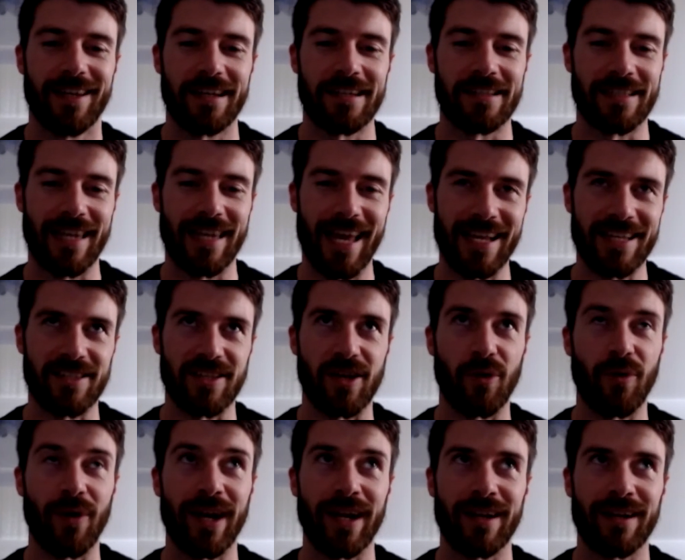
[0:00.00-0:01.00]
lesser,
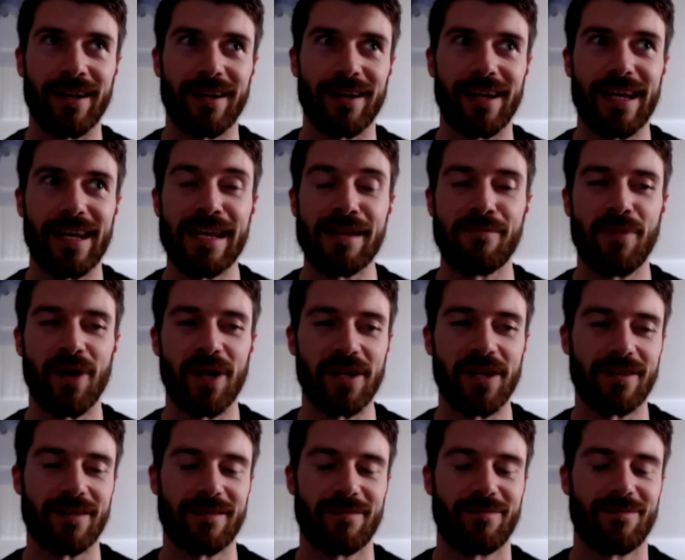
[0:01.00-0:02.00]
when in my
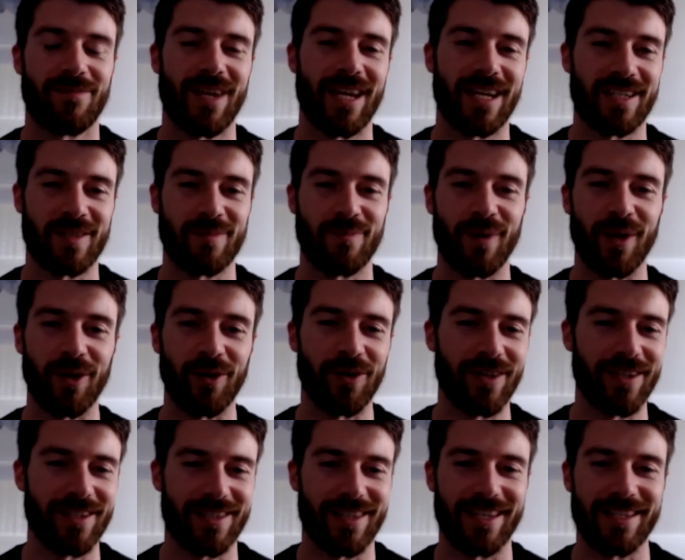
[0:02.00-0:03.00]

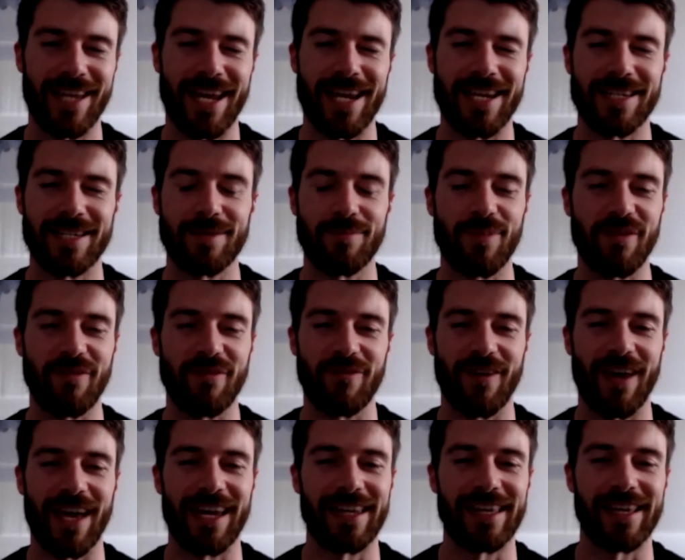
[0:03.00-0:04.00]
experience they tend to be
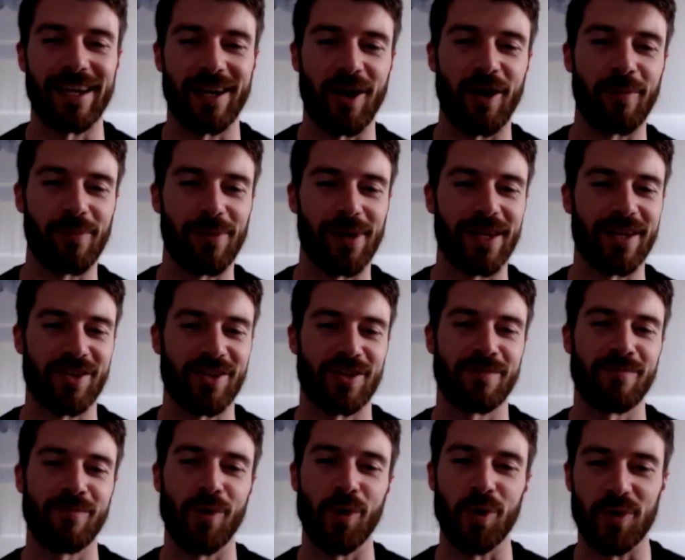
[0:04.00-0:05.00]
fairly accomplished
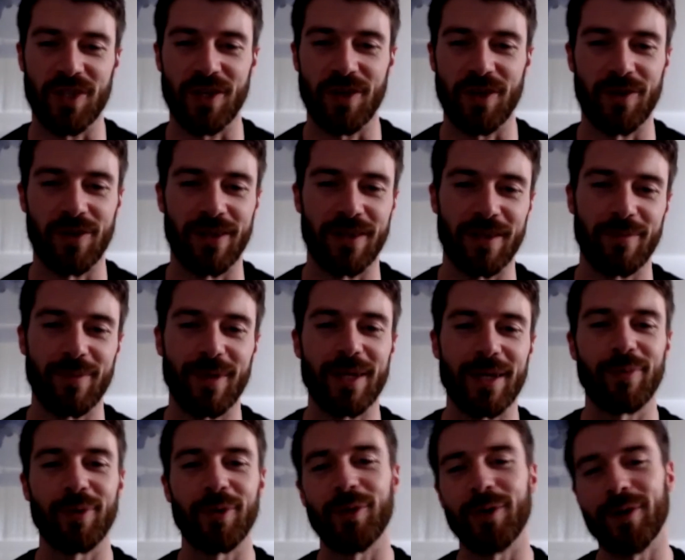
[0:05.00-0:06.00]
and more so than the
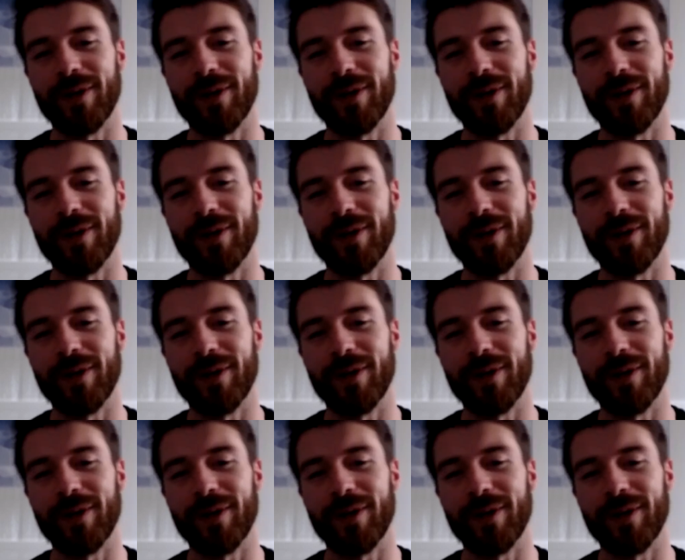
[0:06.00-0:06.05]
people.